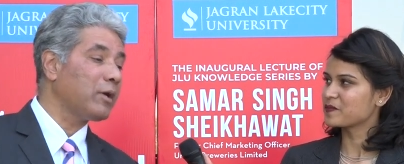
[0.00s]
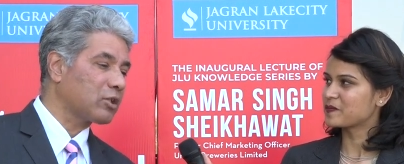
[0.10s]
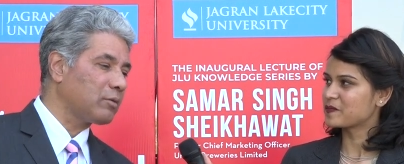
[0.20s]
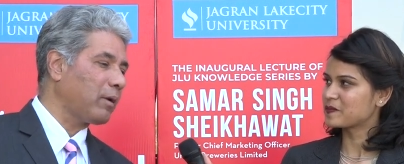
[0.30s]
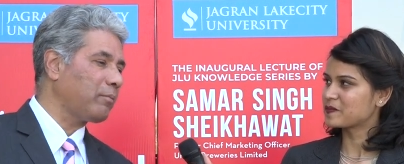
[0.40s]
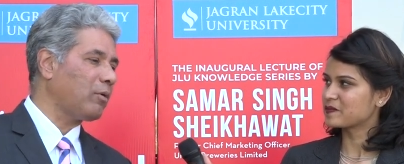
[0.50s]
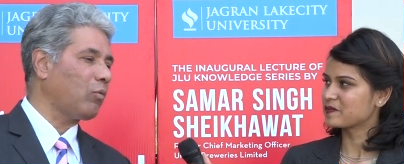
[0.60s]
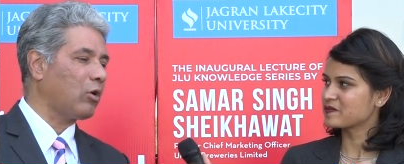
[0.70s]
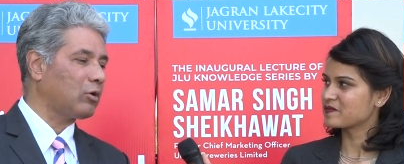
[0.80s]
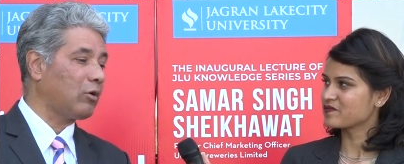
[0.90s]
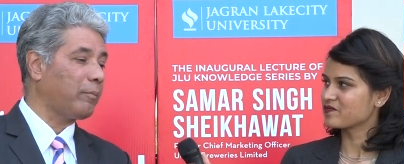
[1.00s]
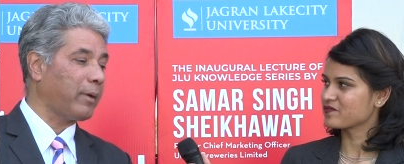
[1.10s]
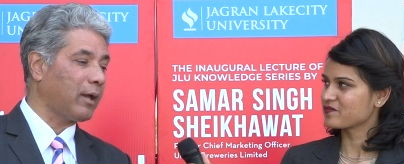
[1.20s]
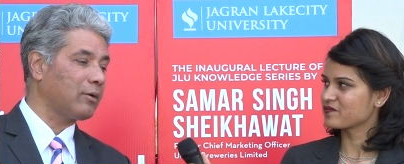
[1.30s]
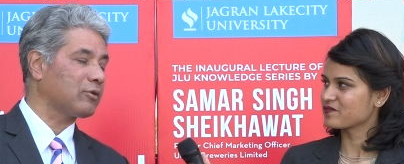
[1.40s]
Speaker 1: must remember what your
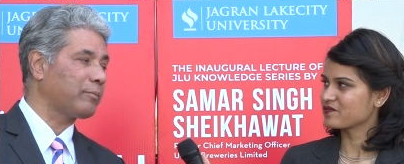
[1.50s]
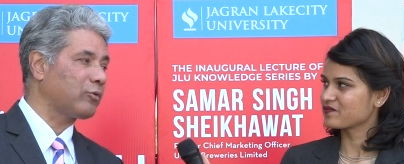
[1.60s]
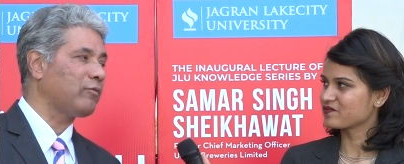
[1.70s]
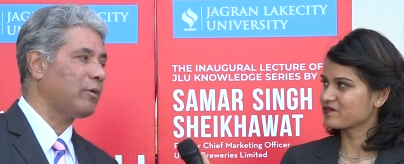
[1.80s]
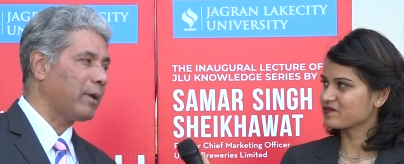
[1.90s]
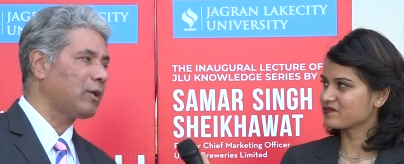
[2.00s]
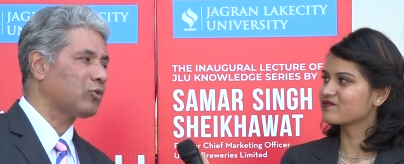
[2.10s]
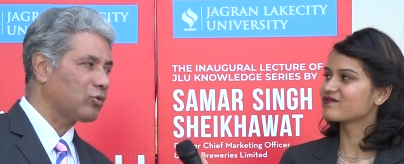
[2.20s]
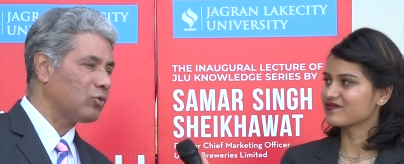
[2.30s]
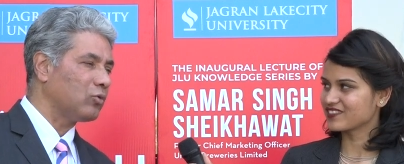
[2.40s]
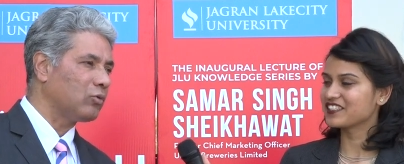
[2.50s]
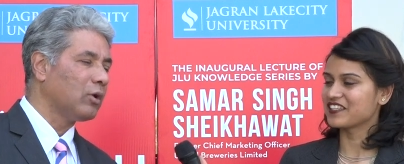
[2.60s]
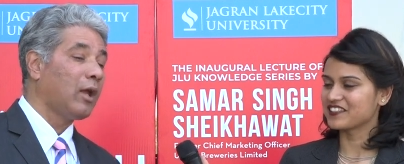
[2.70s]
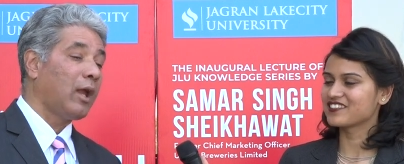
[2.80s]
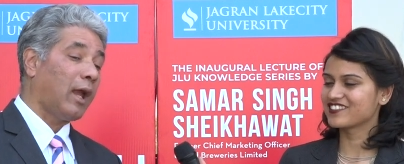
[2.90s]
parents' approval meant to you
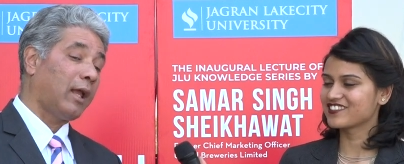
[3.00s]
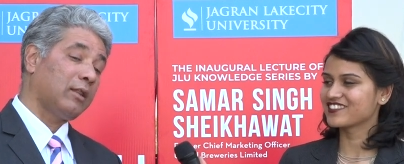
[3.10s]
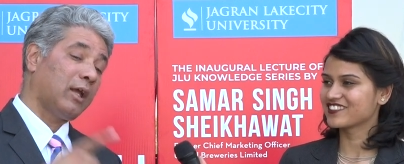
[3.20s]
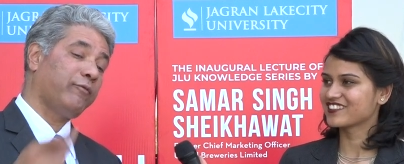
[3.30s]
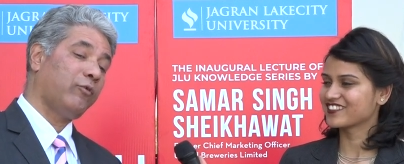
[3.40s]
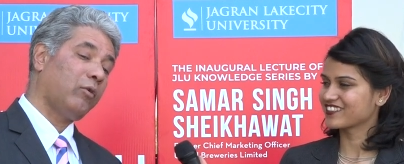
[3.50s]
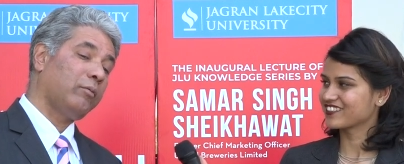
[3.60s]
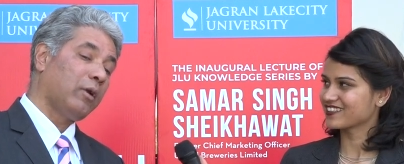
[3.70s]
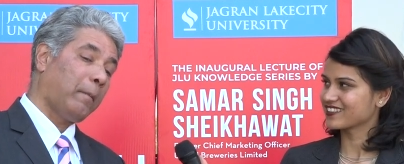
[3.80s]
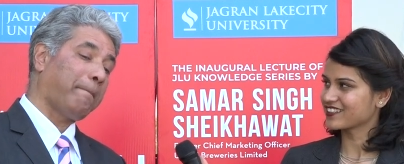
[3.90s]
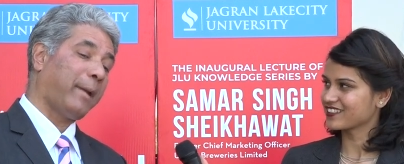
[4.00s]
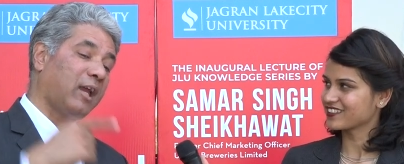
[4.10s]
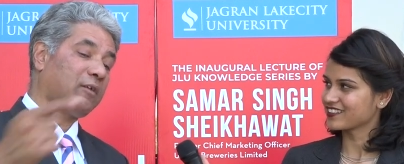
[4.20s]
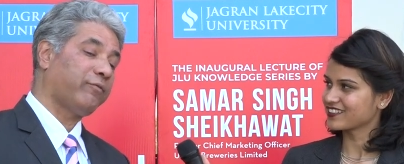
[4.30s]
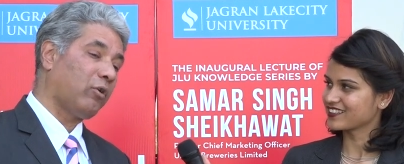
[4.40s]
yes. and therefore pay
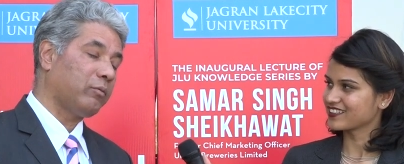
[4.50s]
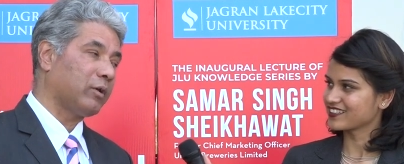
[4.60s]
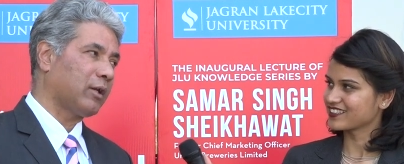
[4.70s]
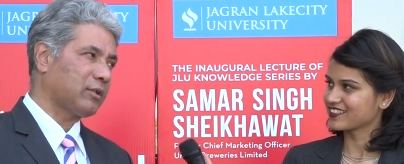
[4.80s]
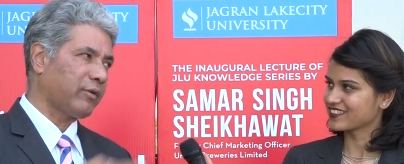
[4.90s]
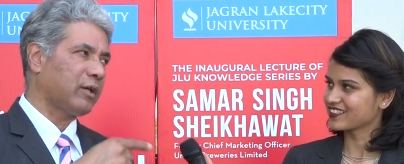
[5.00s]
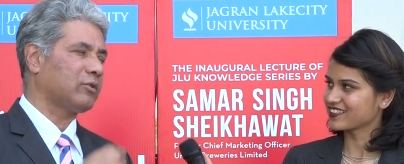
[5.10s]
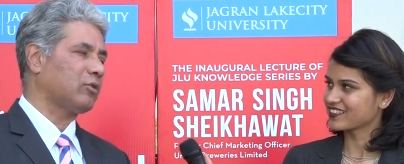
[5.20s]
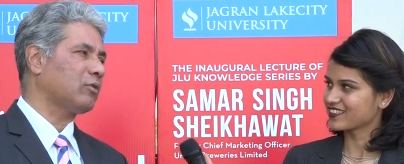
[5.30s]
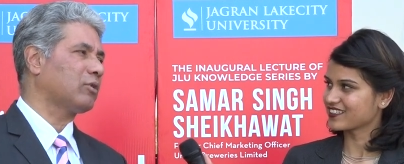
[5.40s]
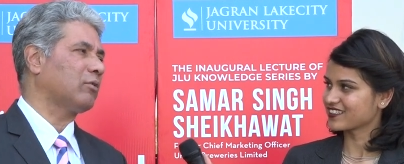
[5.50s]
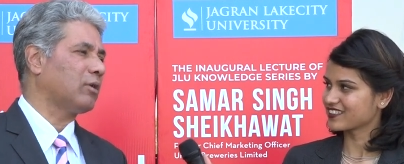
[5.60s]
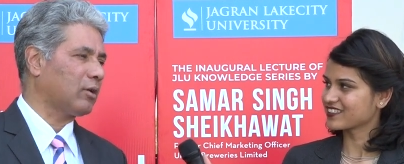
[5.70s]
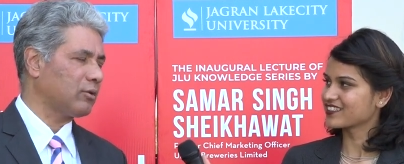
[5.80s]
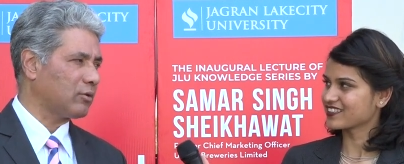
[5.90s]
it forward as far as your children are
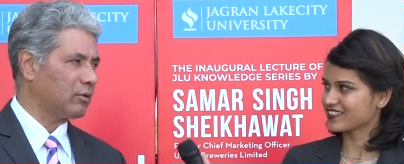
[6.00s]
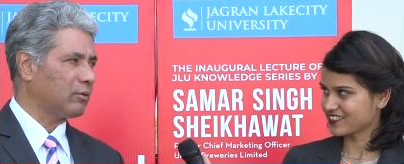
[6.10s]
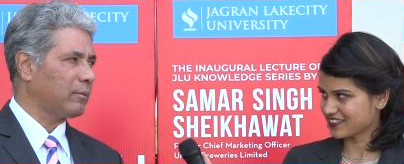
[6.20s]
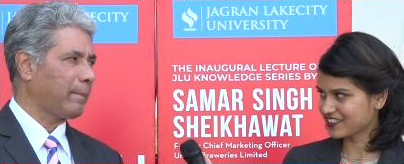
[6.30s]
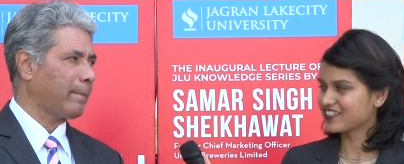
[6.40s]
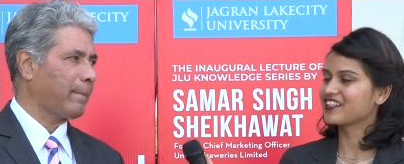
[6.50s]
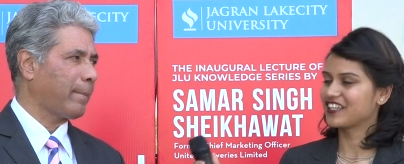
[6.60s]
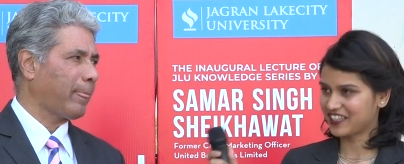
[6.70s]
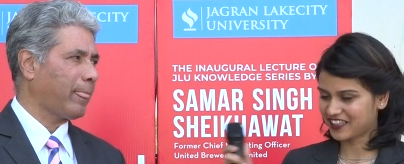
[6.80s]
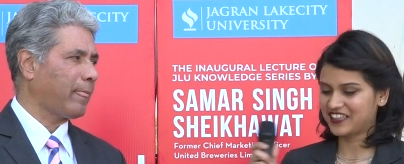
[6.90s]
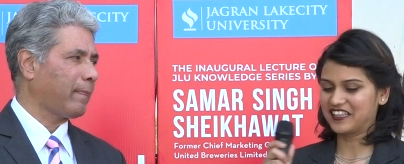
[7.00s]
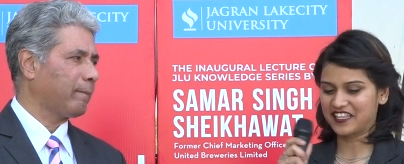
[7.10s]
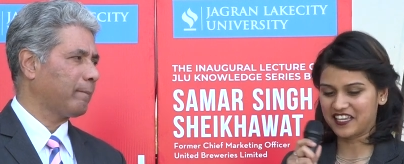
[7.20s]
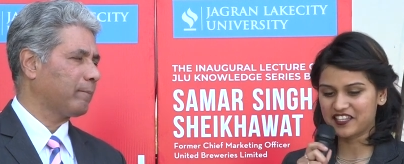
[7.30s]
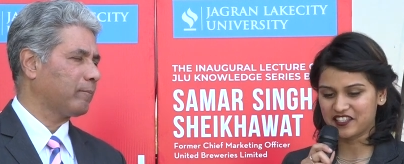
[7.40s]
Speaker 2: concerned.
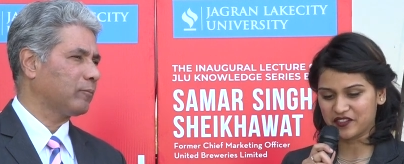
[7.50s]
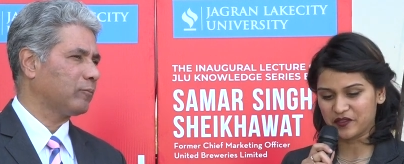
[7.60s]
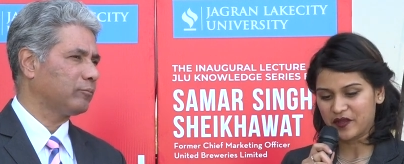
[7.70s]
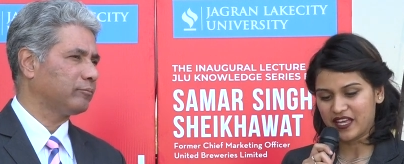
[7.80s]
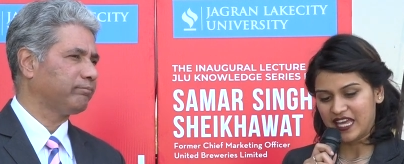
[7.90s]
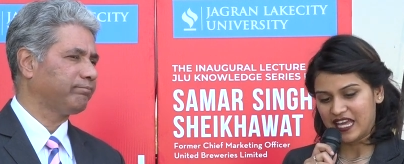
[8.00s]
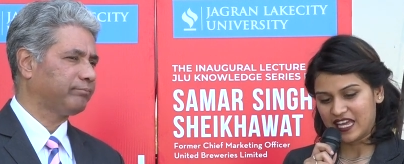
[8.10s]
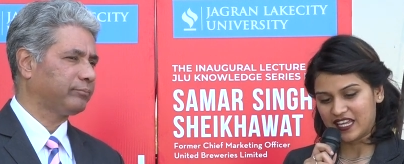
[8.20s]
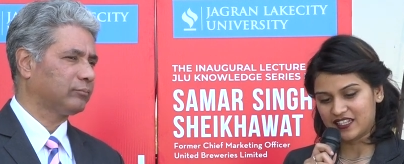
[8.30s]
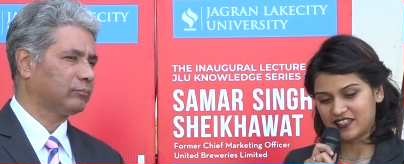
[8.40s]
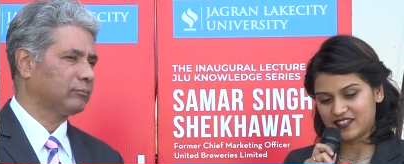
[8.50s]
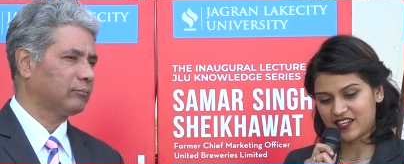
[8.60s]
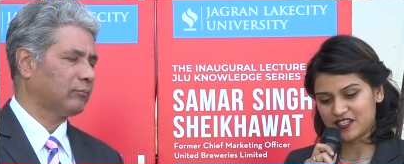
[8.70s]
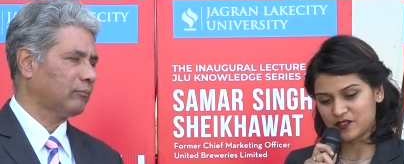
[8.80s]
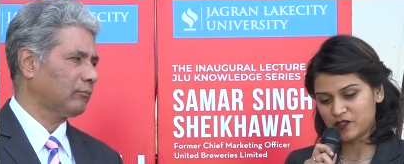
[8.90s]
Thank you. And the
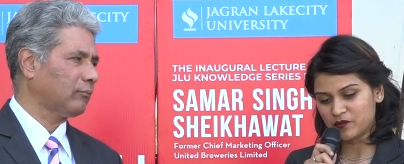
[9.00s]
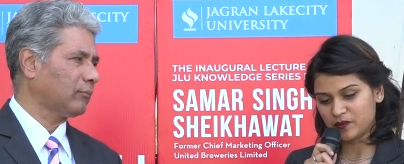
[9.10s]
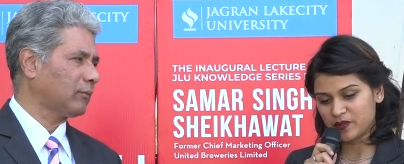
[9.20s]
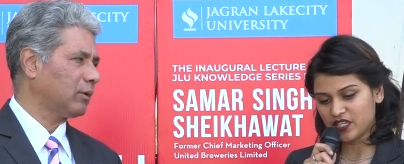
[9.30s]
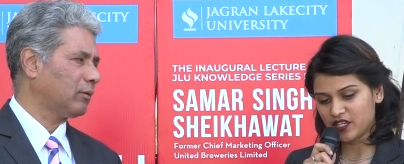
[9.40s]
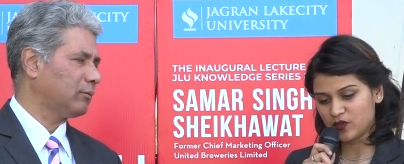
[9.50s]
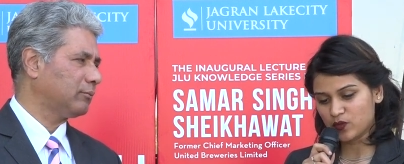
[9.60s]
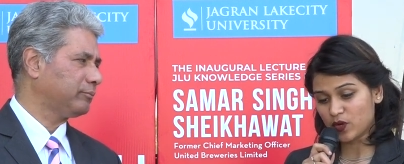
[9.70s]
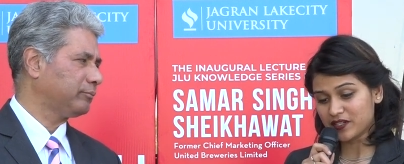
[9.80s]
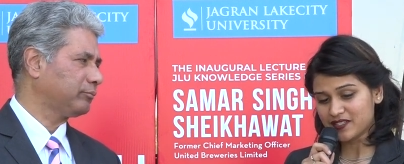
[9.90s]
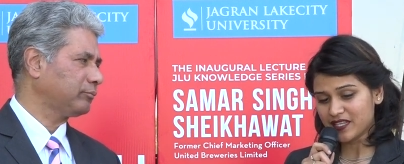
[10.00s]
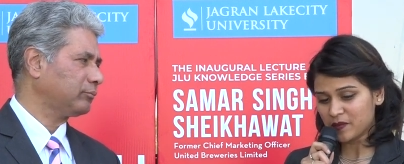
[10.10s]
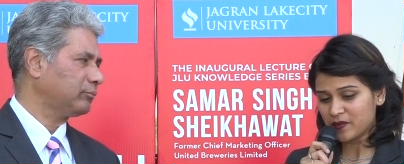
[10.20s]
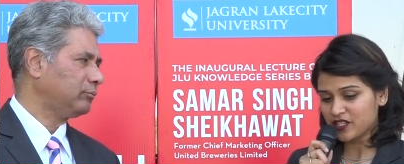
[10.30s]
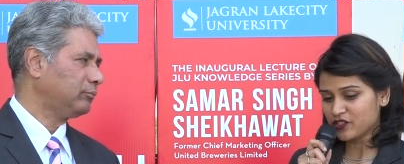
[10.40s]
last one would be uh, what is that
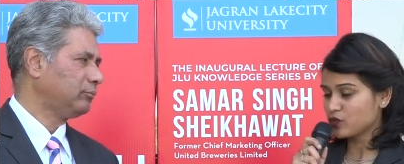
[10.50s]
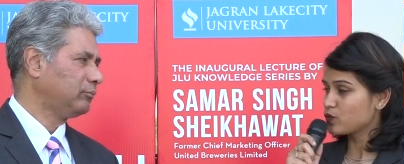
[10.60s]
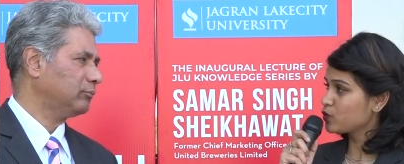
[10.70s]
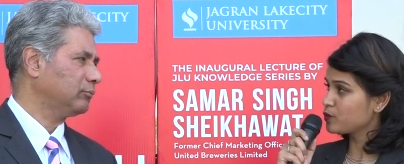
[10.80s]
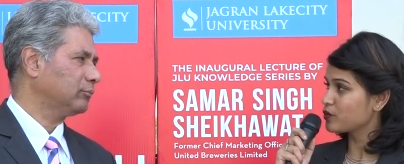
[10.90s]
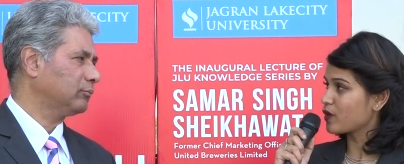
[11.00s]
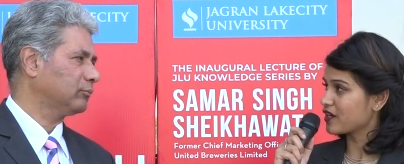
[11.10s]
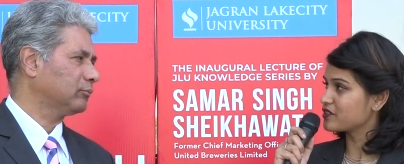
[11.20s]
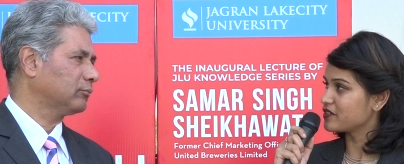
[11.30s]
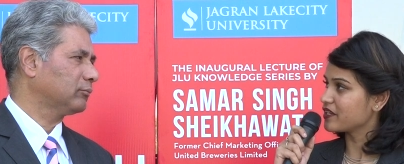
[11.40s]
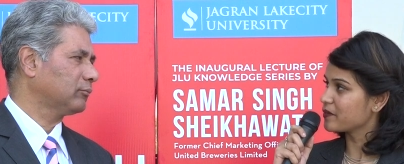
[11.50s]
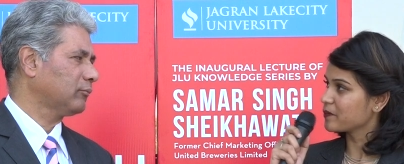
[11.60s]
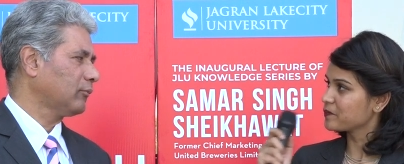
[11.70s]
made you whom you are today?